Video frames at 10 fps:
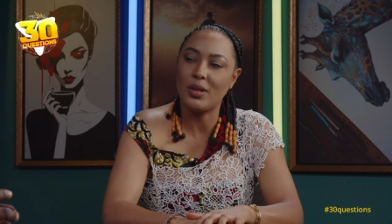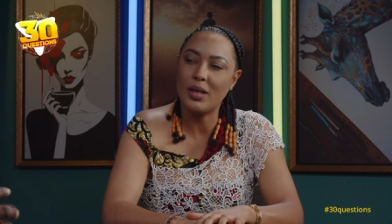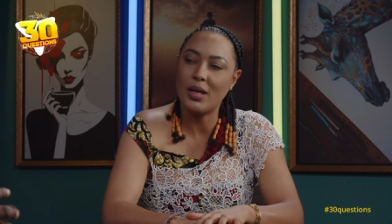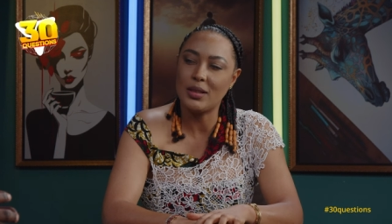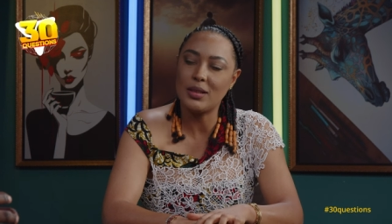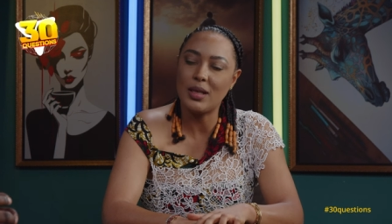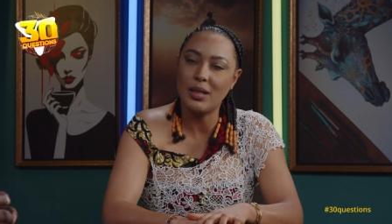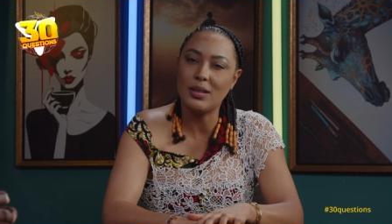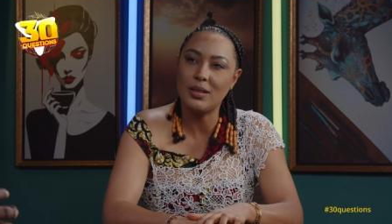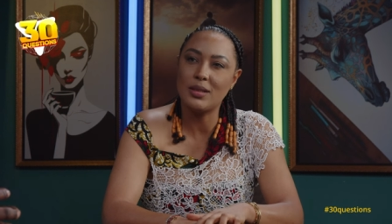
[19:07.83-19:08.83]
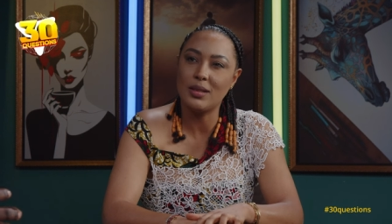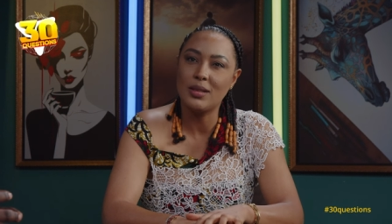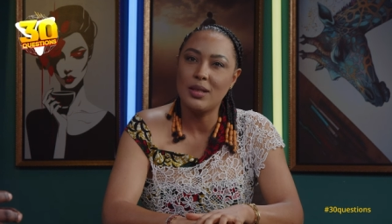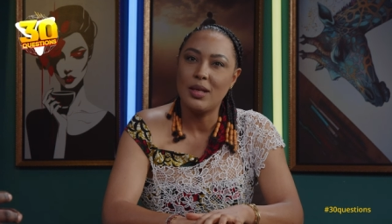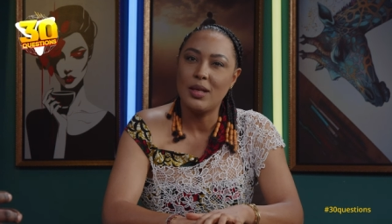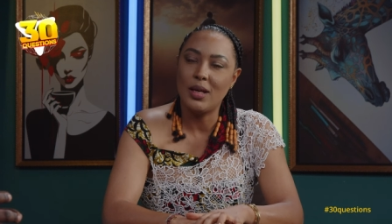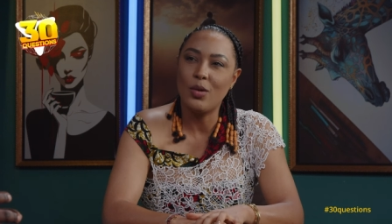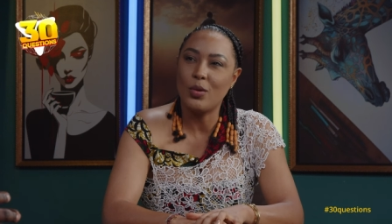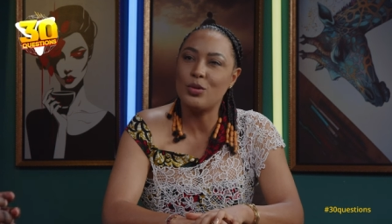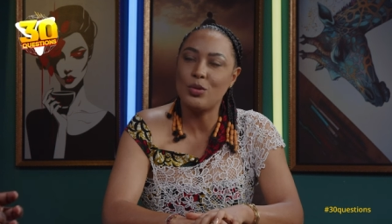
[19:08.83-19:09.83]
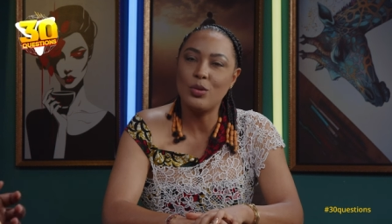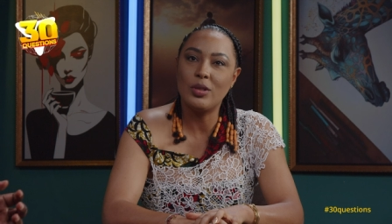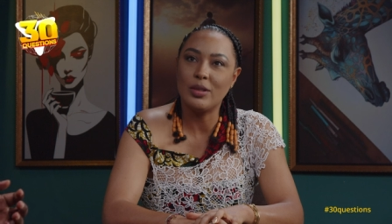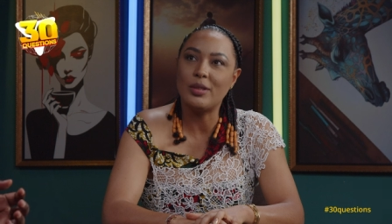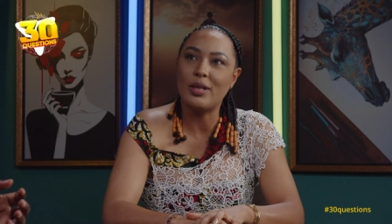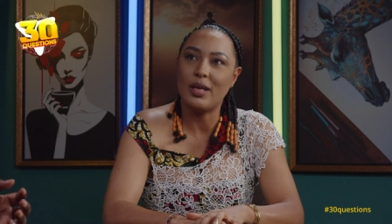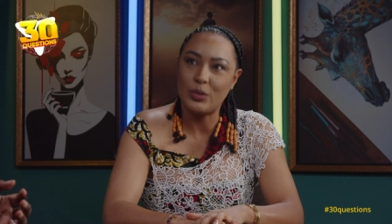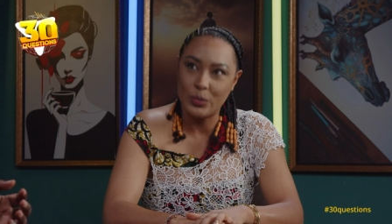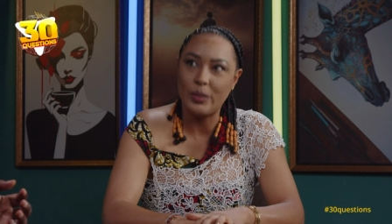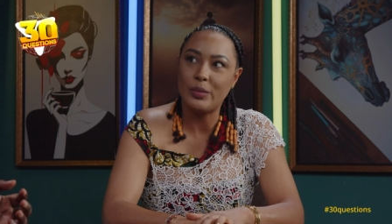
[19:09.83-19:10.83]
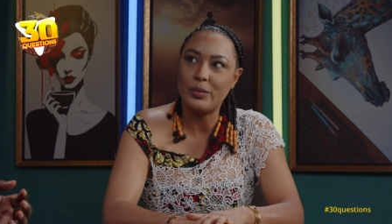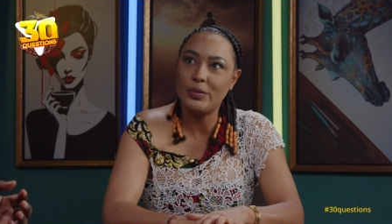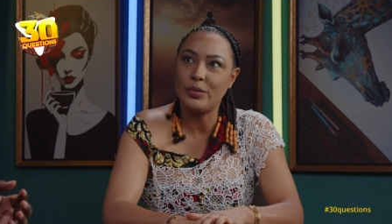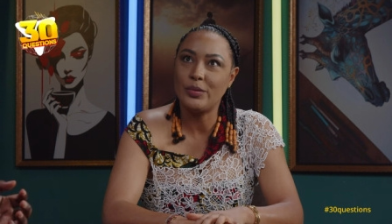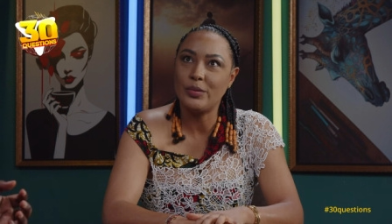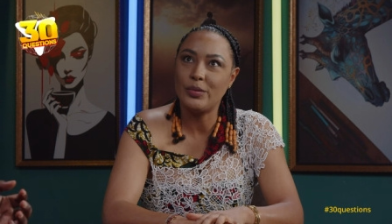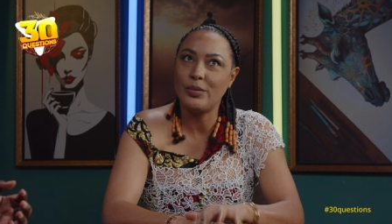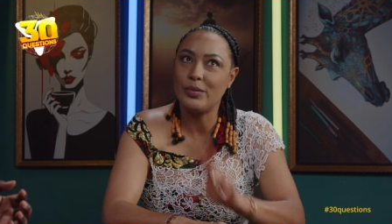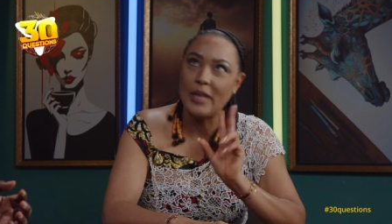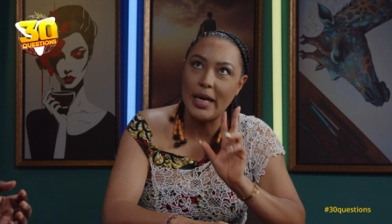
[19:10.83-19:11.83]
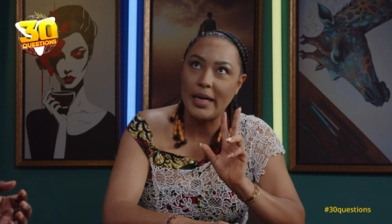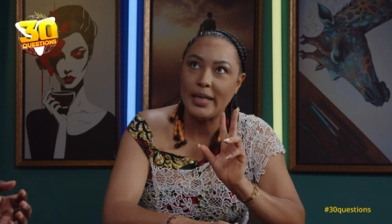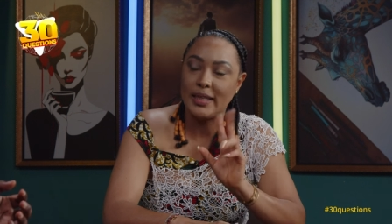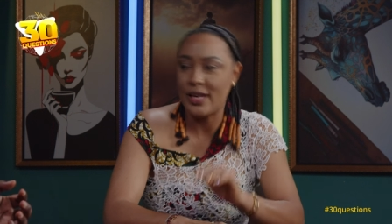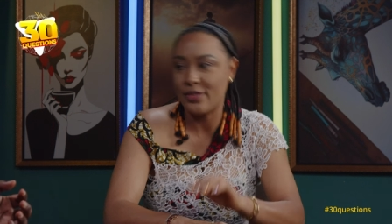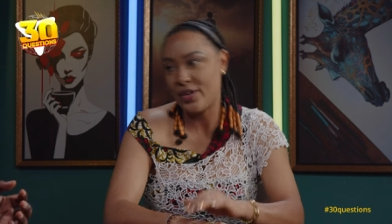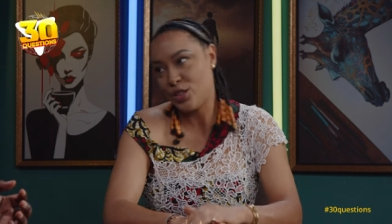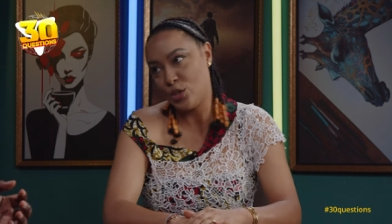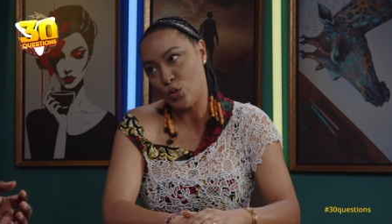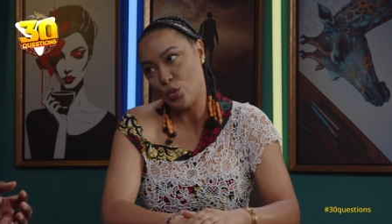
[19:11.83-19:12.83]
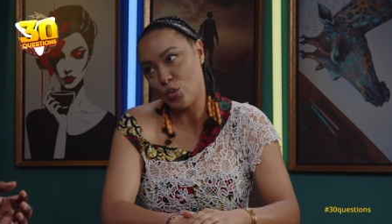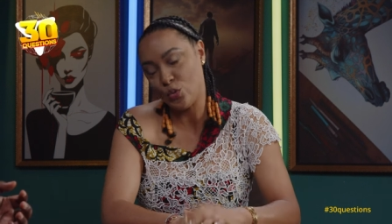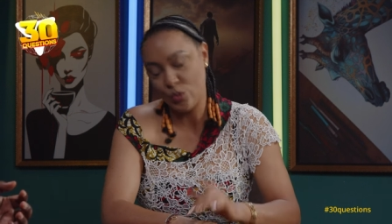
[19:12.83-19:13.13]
Yes. And it was so good as well. Yeah, twin season two.